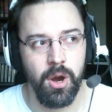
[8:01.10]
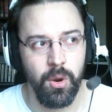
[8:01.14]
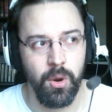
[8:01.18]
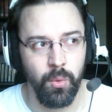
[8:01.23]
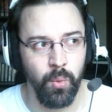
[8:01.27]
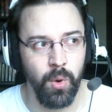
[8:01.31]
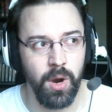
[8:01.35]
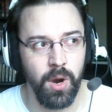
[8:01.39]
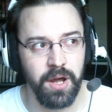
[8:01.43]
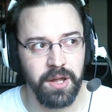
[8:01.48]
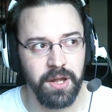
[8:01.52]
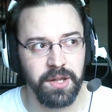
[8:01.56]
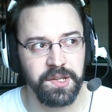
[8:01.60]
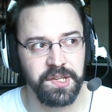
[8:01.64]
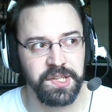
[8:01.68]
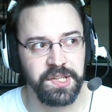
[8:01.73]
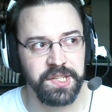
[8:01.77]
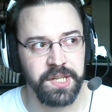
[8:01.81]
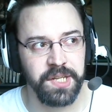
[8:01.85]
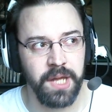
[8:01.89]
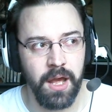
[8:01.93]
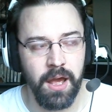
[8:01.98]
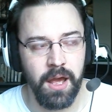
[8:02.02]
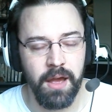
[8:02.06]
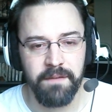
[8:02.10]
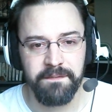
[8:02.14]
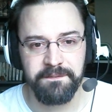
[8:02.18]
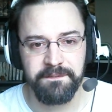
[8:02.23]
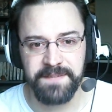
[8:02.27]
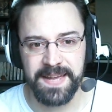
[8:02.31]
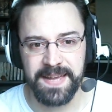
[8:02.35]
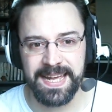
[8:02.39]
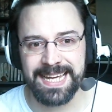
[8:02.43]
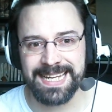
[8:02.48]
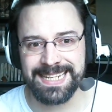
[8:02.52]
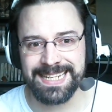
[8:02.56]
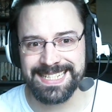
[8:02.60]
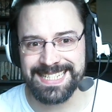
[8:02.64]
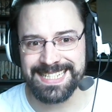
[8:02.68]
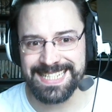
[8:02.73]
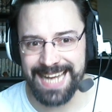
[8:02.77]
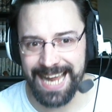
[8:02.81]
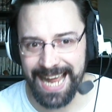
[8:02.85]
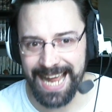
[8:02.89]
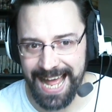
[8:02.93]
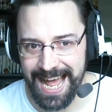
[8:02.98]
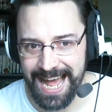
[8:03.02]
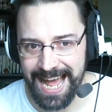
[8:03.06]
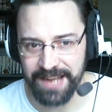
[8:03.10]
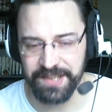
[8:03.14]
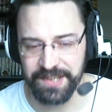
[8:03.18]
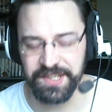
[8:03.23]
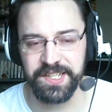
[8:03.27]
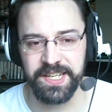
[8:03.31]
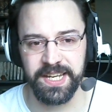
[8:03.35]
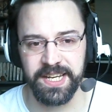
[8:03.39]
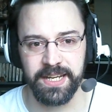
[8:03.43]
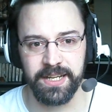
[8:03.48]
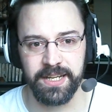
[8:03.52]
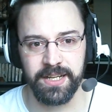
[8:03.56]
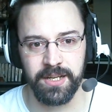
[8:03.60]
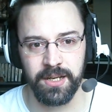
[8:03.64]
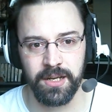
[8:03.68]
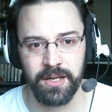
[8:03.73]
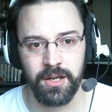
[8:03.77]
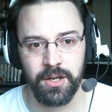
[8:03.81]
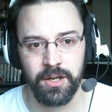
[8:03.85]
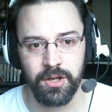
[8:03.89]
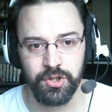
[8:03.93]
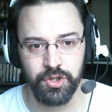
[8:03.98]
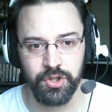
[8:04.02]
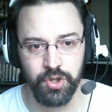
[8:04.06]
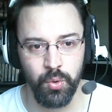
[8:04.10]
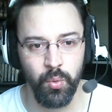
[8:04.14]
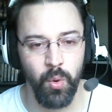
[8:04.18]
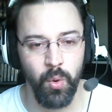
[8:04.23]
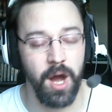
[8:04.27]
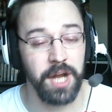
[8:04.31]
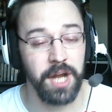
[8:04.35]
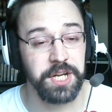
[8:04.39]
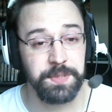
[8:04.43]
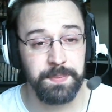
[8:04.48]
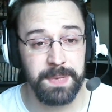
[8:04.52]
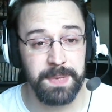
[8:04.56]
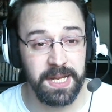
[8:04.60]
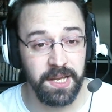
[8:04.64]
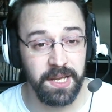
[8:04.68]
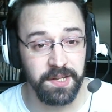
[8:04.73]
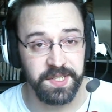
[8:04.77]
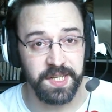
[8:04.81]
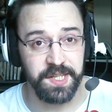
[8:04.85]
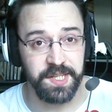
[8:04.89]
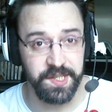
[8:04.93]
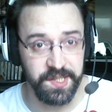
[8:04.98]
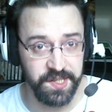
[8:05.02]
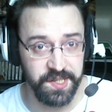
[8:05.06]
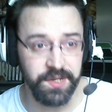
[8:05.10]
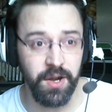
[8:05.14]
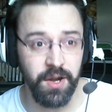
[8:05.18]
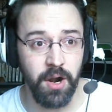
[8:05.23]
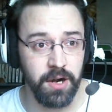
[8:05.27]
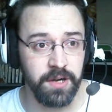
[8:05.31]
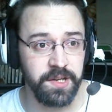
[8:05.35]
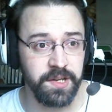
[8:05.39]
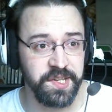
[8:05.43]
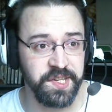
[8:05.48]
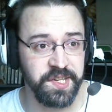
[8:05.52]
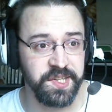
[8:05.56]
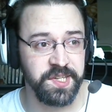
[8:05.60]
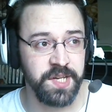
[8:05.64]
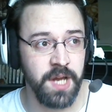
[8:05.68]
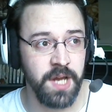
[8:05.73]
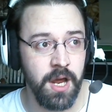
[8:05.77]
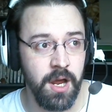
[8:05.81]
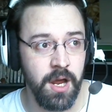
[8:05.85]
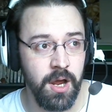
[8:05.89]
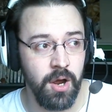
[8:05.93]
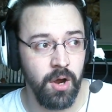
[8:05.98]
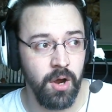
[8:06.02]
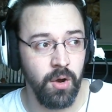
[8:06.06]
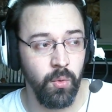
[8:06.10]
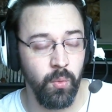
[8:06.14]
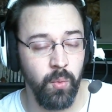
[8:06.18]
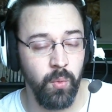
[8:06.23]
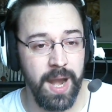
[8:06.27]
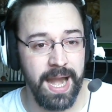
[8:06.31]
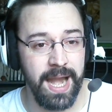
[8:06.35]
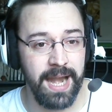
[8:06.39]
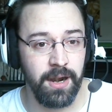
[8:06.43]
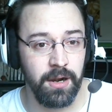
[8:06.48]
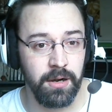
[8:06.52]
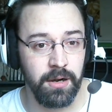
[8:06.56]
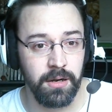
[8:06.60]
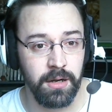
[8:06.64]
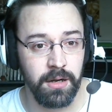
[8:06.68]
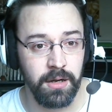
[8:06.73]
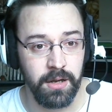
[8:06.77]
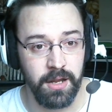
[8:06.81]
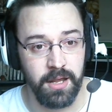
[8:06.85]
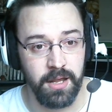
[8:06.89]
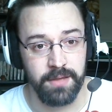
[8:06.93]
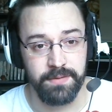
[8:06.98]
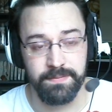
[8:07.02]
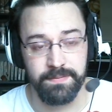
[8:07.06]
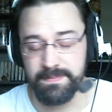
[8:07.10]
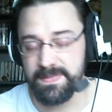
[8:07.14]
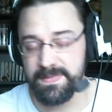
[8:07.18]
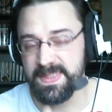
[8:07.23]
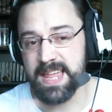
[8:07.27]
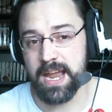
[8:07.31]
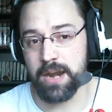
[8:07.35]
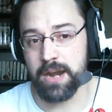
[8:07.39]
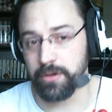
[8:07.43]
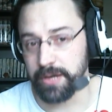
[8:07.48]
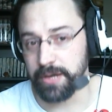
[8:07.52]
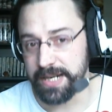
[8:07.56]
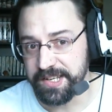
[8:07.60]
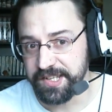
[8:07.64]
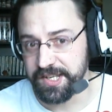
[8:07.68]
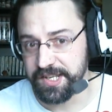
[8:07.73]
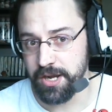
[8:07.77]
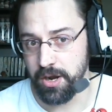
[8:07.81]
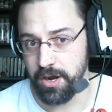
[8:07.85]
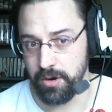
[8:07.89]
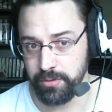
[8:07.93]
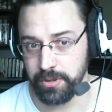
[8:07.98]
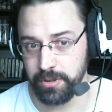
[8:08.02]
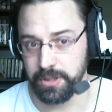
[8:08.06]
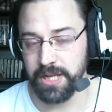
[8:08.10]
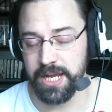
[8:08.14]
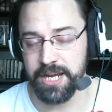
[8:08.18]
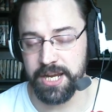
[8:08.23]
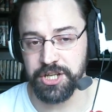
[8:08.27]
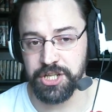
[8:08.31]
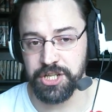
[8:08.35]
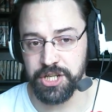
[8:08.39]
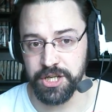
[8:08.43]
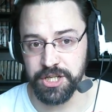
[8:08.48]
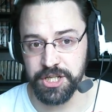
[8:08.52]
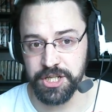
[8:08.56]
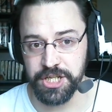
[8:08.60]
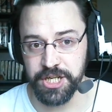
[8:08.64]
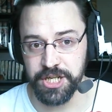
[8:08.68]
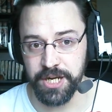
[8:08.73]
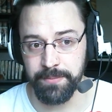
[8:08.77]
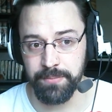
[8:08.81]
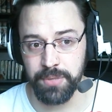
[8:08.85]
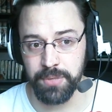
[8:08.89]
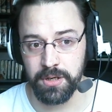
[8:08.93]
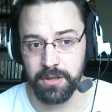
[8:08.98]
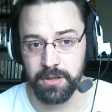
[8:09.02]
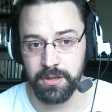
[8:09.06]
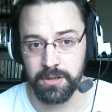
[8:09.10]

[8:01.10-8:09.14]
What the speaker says: was fantastic to watch because it starts where there is no relationship.